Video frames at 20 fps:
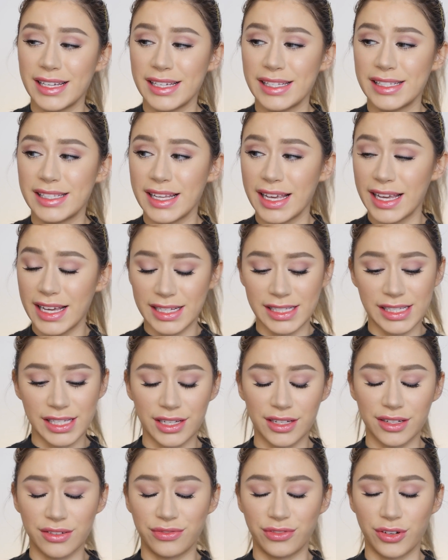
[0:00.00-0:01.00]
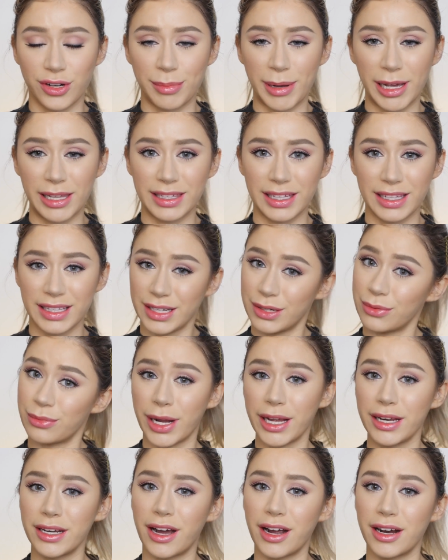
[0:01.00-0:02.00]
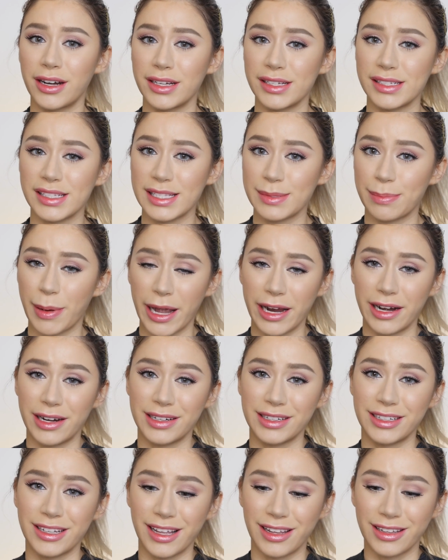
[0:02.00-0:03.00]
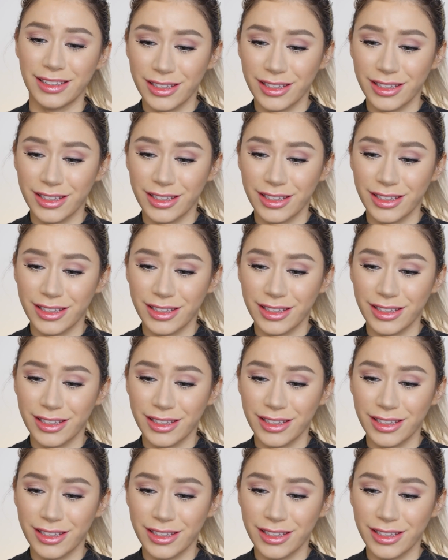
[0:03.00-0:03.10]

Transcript: is it for my Lili Reinhart inspired